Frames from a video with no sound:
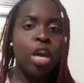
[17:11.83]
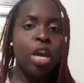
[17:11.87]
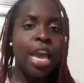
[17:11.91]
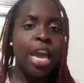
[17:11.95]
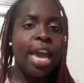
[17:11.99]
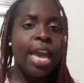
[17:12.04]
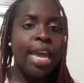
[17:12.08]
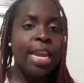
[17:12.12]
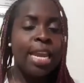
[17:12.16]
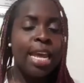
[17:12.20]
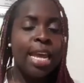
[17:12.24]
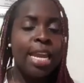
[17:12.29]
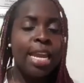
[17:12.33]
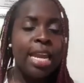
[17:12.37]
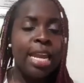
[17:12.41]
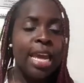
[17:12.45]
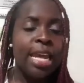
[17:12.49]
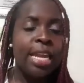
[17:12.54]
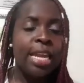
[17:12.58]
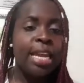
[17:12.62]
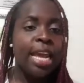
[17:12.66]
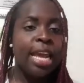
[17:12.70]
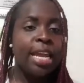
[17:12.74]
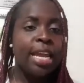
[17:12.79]

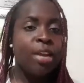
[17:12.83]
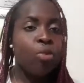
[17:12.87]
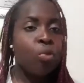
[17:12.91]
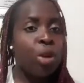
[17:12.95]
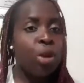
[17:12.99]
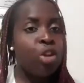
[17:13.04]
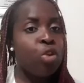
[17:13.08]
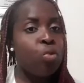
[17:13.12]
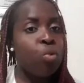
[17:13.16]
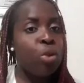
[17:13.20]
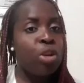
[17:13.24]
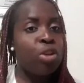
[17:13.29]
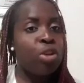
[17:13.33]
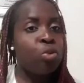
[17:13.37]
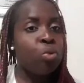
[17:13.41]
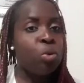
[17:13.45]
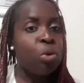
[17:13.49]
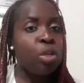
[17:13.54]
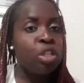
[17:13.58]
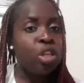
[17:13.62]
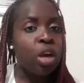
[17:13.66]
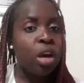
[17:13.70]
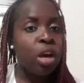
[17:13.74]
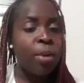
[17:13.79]
and when
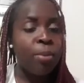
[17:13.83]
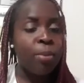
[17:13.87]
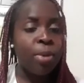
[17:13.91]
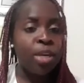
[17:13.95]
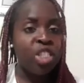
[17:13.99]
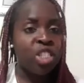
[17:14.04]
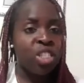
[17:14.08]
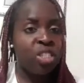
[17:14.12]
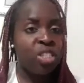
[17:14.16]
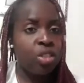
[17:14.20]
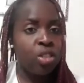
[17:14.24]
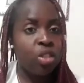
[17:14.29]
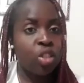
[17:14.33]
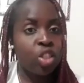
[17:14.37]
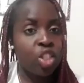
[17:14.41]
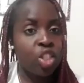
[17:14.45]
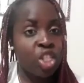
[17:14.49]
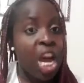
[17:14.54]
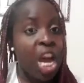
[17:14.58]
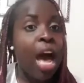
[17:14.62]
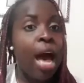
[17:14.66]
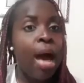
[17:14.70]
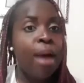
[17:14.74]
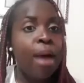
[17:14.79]
we talk about just
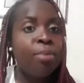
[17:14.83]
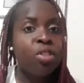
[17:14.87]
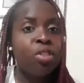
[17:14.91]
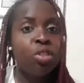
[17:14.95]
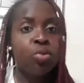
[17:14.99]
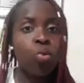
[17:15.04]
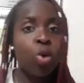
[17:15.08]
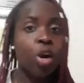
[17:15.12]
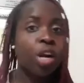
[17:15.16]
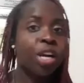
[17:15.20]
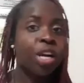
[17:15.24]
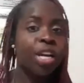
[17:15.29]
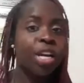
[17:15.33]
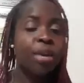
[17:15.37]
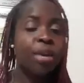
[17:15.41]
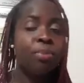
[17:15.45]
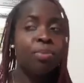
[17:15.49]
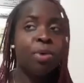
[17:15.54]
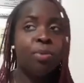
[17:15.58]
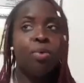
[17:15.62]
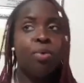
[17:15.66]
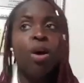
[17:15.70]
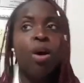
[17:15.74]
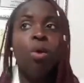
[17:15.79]
job, just working,
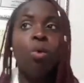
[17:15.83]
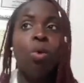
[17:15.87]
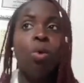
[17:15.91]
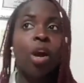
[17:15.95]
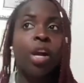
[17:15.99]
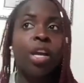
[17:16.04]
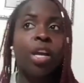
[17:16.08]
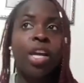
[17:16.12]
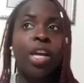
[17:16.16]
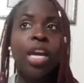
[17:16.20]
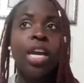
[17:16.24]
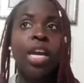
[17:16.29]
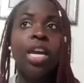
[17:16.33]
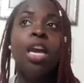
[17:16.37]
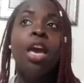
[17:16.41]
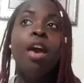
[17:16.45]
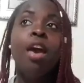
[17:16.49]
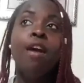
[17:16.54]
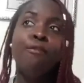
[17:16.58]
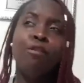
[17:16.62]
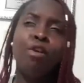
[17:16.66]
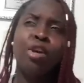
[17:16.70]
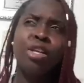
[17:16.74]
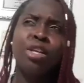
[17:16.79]
people are working.
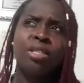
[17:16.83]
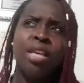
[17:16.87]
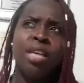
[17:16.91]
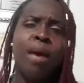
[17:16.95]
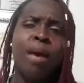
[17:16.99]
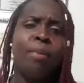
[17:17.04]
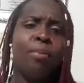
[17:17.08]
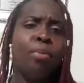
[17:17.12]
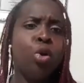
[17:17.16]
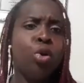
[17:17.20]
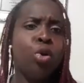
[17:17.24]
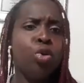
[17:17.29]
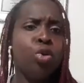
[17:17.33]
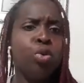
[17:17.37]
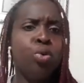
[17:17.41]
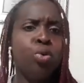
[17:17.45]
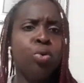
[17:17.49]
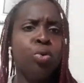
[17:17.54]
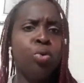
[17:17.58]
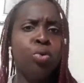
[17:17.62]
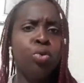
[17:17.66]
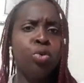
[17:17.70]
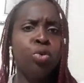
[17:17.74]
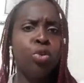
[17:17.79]
For example,
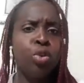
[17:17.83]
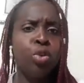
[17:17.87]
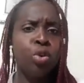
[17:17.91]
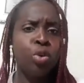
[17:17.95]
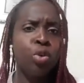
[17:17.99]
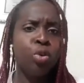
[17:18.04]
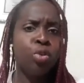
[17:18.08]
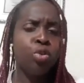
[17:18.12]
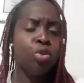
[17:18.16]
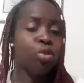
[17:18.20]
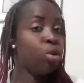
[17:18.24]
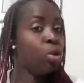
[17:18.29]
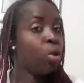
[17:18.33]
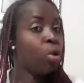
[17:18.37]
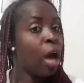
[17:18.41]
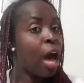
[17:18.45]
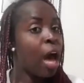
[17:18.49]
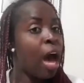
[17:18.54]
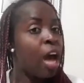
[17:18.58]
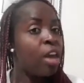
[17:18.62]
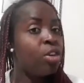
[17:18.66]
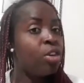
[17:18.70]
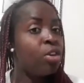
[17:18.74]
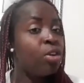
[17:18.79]
you
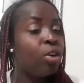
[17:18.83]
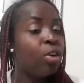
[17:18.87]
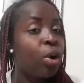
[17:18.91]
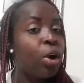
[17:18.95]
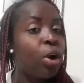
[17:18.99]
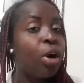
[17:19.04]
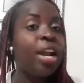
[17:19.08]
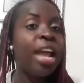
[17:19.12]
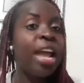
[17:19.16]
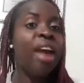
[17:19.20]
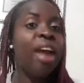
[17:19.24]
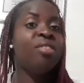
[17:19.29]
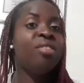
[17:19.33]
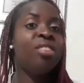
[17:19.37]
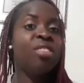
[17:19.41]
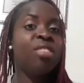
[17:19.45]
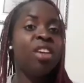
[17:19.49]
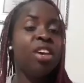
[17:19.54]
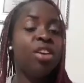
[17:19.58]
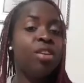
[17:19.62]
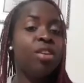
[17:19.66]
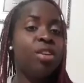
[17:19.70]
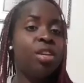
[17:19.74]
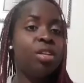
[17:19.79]
learn
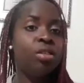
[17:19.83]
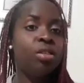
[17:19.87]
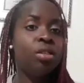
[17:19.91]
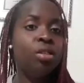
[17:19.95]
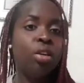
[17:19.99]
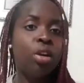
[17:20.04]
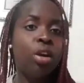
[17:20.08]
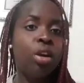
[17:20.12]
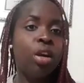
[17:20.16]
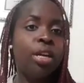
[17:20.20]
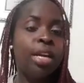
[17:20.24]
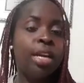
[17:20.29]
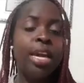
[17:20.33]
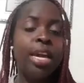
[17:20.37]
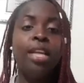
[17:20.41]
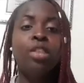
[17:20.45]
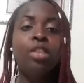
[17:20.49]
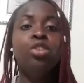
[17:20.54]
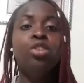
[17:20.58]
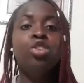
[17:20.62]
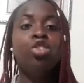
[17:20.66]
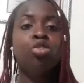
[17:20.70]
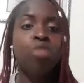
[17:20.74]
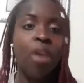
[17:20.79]
everything you need to learn, and
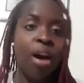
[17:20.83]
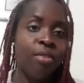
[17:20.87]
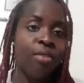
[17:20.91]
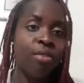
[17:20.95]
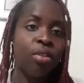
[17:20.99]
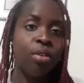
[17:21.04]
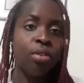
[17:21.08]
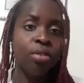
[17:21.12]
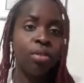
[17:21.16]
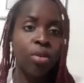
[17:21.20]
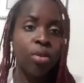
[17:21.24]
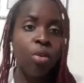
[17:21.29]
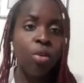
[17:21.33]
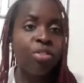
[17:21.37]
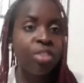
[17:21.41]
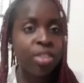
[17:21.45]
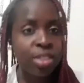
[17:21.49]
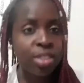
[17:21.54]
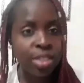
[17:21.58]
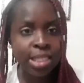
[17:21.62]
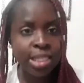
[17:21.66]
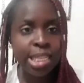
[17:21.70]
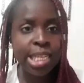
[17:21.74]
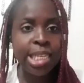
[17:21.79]
you travel
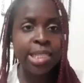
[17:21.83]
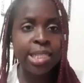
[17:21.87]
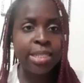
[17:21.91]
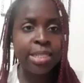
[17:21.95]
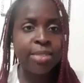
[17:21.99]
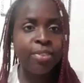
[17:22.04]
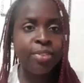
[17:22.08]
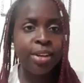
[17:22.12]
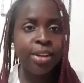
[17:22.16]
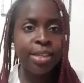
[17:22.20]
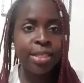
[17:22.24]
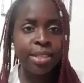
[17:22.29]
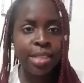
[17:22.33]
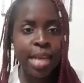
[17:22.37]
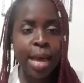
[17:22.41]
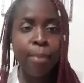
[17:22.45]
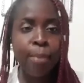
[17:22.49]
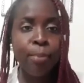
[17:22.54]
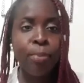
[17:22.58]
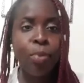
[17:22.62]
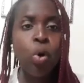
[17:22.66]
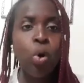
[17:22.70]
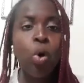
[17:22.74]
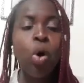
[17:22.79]
overseas, for
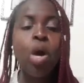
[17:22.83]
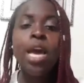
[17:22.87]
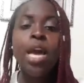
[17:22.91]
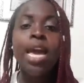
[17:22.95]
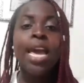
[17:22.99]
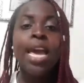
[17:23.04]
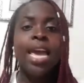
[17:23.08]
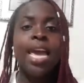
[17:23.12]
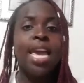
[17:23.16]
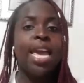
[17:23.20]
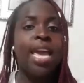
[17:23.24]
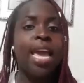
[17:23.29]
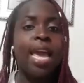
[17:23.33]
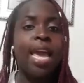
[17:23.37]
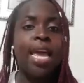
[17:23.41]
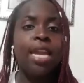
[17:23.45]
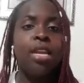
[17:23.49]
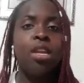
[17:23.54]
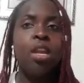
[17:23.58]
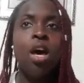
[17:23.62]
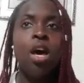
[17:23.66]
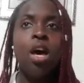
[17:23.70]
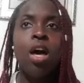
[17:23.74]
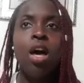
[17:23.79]
example,
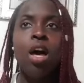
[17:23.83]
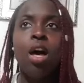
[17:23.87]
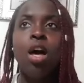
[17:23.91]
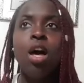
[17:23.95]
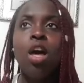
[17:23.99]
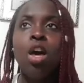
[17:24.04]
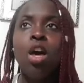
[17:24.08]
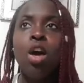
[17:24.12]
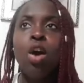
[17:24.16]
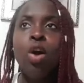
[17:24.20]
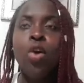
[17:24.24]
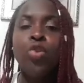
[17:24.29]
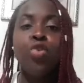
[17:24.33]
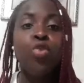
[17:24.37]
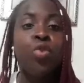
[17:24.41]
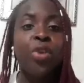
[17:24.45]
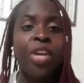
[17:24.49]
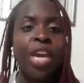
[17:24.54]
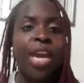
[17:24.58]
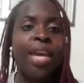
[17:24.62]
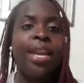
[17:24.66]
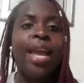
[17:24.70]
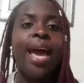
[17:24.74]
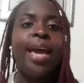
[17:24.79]
and you
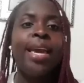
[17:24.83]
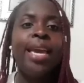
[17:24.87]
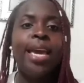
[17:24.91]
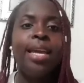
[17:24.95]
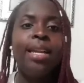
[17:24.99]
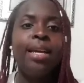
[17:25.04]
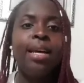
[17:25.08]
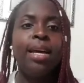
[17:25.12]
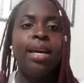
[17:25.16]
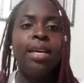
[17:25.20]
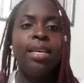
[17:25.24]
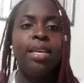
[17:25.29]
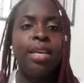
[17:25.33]
cannot get a